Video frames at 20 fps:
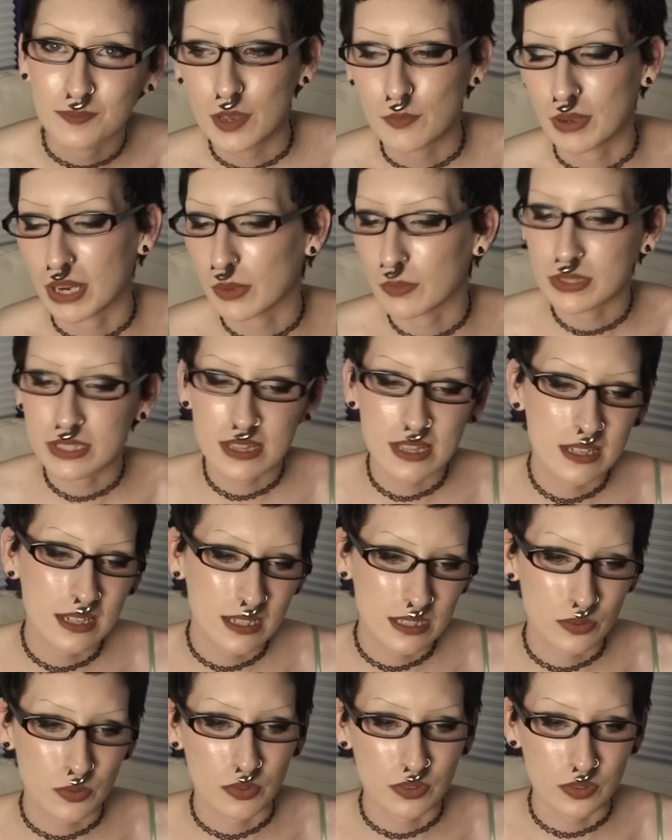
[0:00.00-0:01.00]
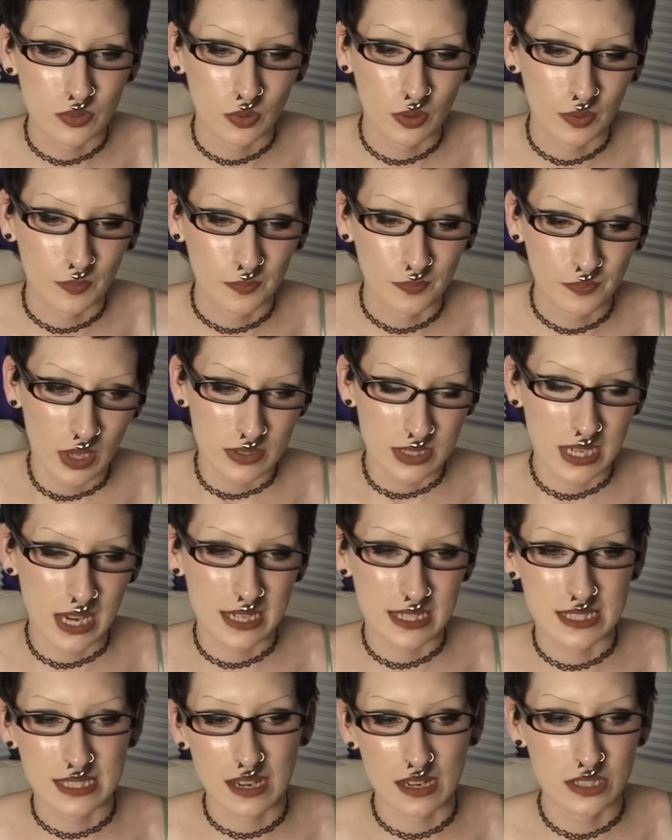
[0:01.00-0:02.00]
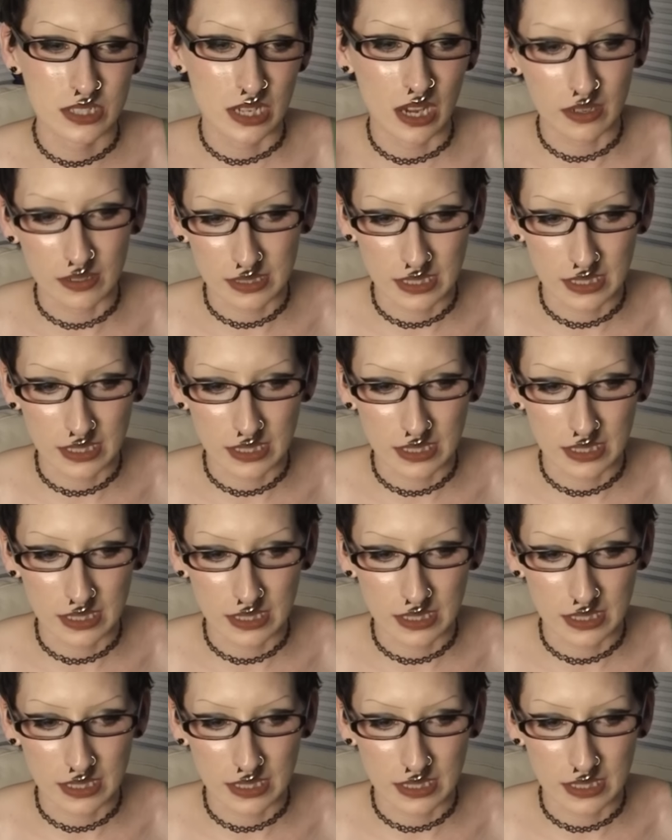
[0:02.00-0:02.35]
But I went to the next thrift store. It's kind of sketched out